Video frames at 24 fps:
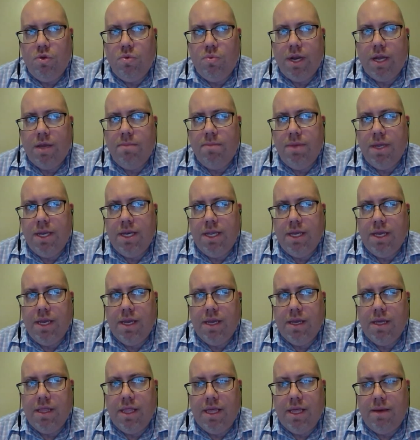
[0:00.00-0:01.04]

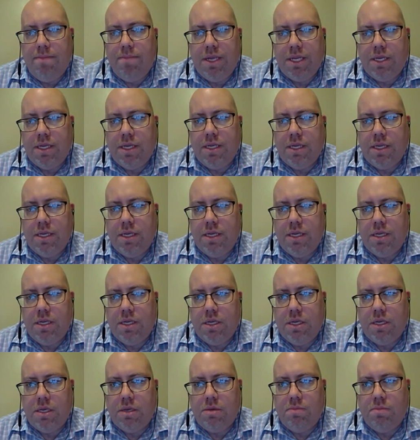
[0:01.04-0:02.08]
recommending that
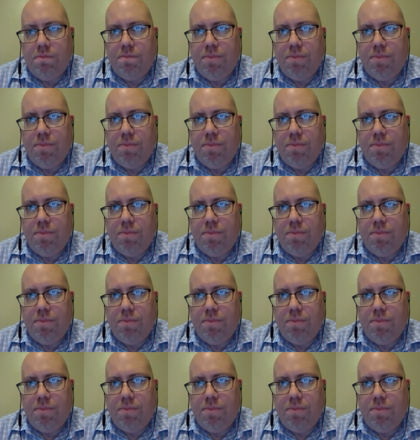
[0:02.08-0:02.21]
businesses